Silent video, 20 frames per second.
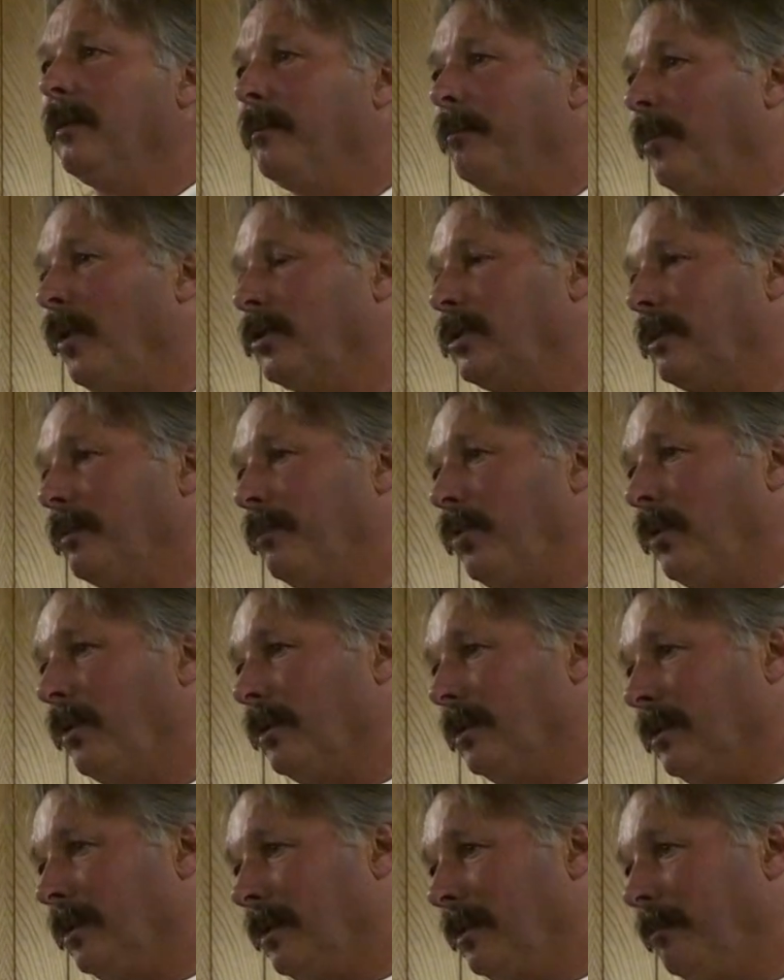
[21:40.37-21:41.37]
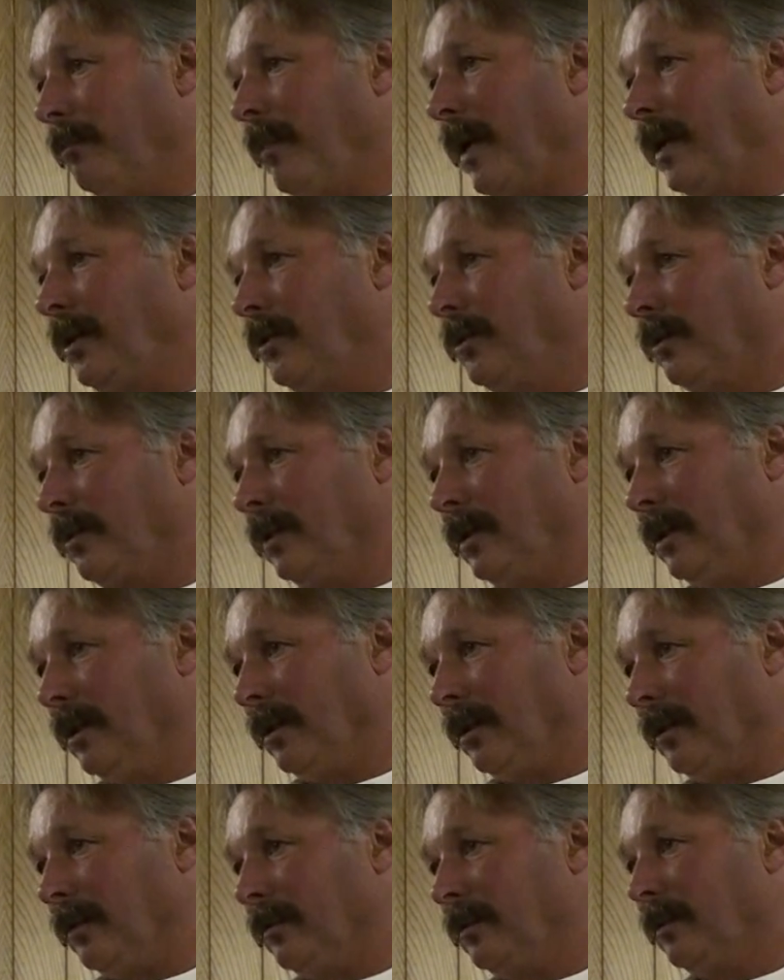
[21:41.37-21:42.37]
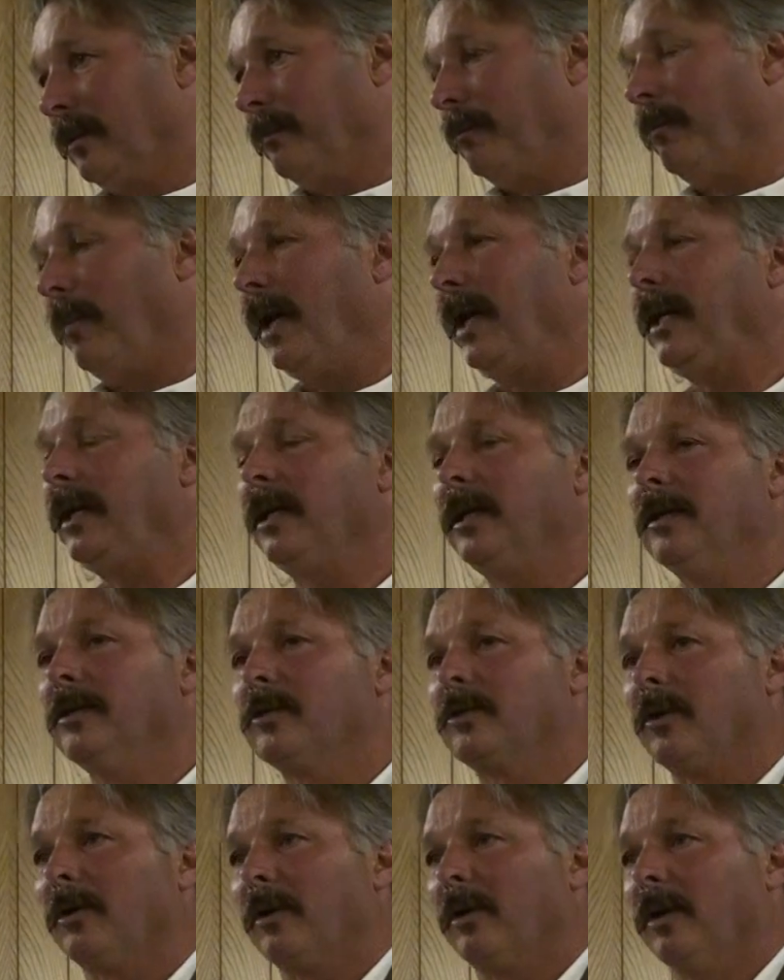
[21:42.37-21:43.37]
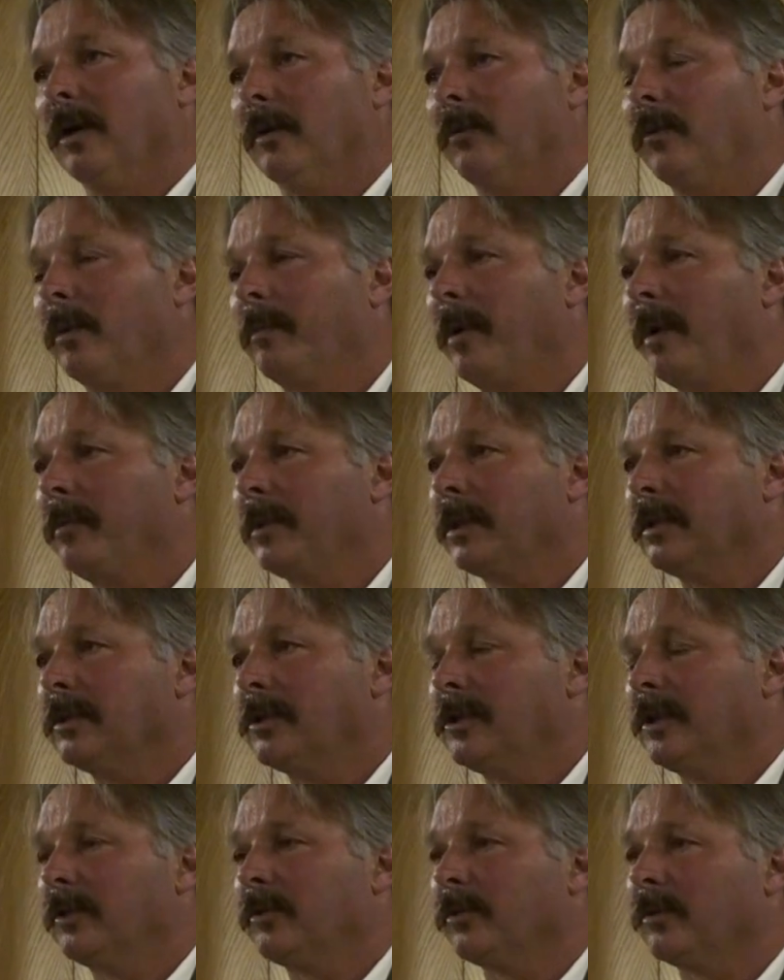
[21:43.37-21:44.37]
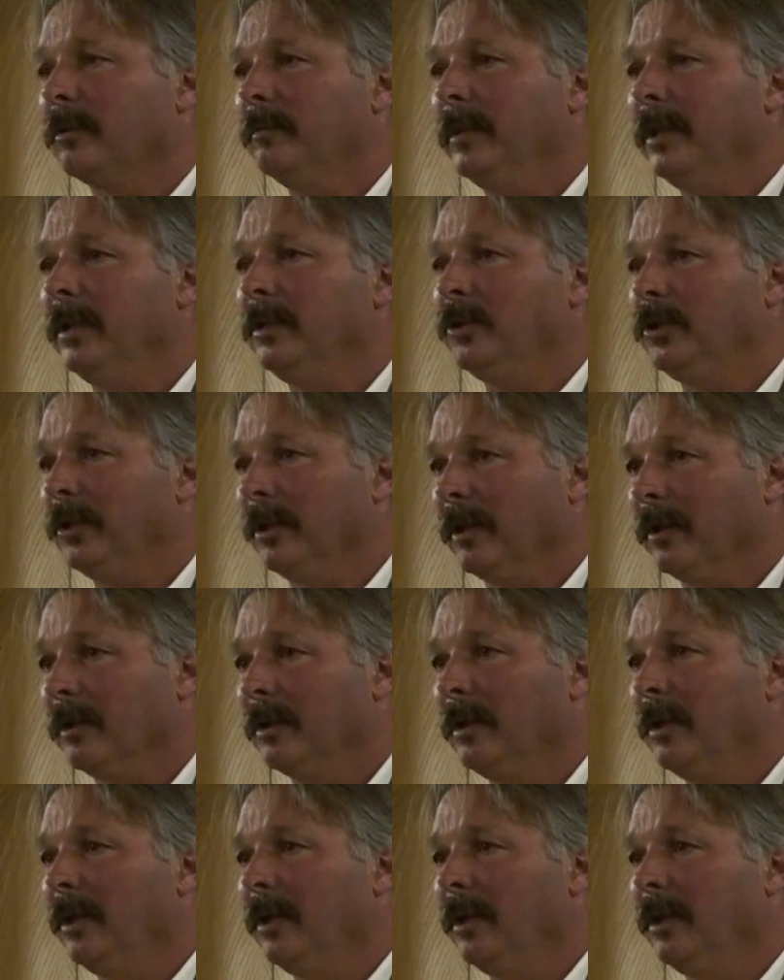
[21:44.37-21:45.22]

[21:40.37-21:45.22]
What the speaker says: Most importantly, Mike Zuccolillo. Mike is our Republican Central Committee Chair.